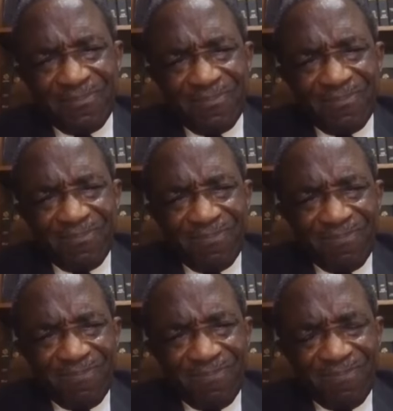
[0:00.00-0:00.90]

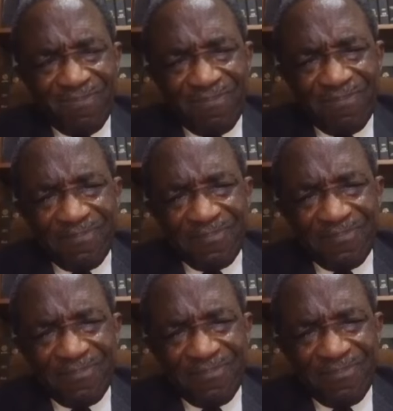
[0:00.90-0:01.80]

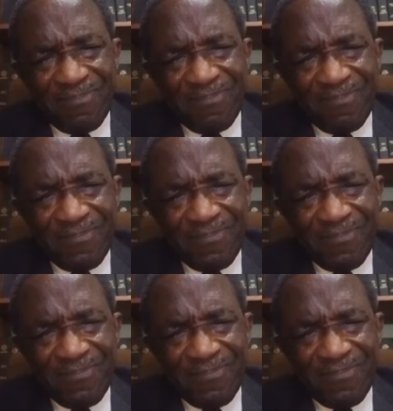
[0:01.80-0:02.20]
Nobody speaks.